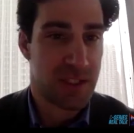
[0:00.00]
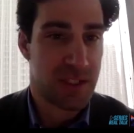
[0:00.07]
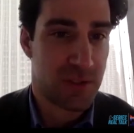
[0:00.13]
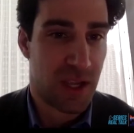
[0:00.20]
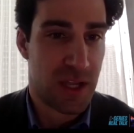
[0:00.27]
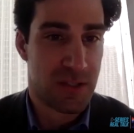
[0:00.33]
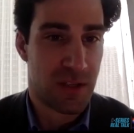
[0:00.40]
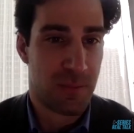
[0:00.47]

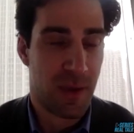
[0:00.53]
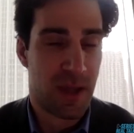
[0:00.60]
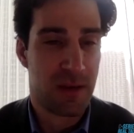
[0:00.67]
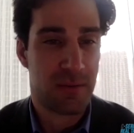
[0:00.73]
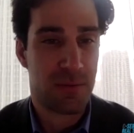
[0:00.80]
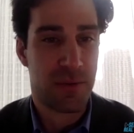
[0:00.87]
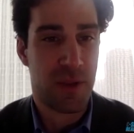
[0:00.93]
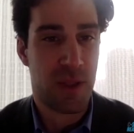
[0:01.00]
of the first guys
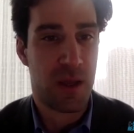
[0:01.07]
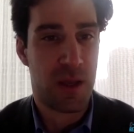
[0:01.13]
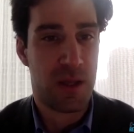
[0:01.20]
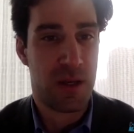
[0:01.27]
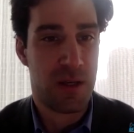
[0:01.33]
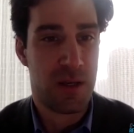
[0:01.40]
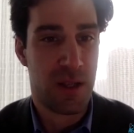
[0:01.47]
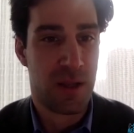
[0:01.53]
I met
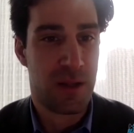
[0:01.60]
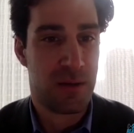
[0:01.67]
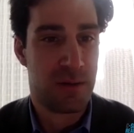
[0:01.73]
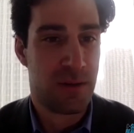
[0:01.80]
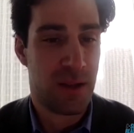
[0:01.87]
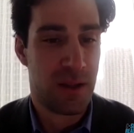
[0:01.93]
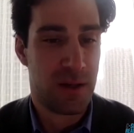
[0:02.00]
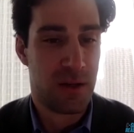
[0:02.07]
in India
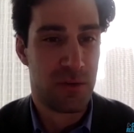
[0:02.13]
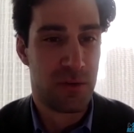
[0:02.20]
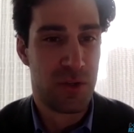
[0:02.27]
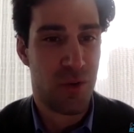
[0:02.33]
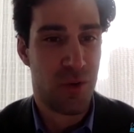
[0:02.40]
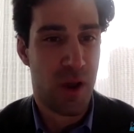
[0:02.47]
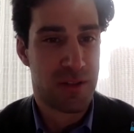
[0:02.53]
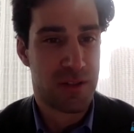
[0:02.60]
and here in
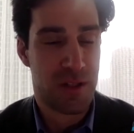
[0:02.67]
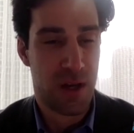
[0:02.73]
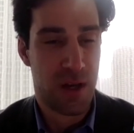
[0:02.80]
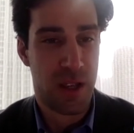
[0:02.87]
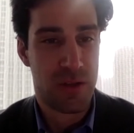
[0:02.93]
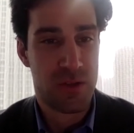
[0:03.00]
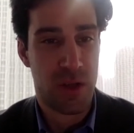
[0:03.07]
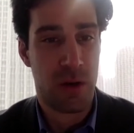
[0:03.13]
the U.S.
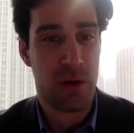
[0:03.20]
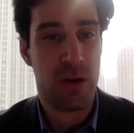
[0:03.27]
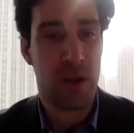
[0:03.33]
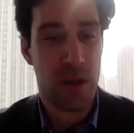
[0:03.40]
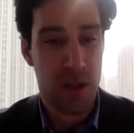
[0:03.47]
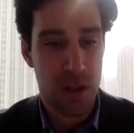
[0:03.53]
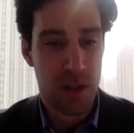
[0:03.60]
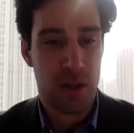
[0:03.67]
today. So
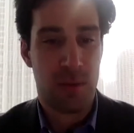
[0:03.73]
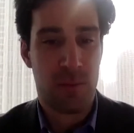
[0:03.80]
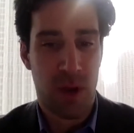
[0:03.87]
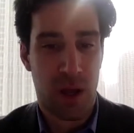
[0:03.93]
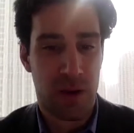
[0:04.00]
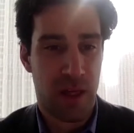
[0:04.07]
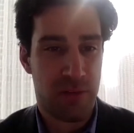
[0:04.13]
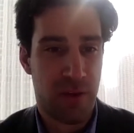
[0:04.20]

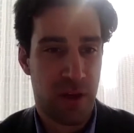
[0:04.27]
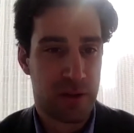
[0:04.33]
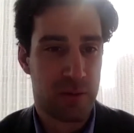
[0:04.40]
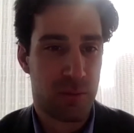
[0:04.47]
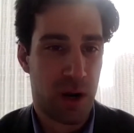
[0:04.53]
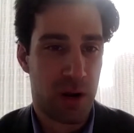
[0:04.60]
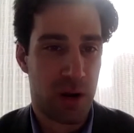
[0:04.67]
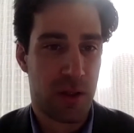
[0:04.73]
proud of that fact.
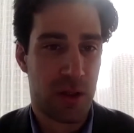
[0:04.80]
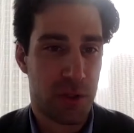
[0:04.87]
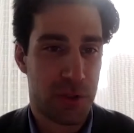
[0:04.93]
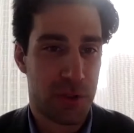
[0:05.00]
Proud of the culture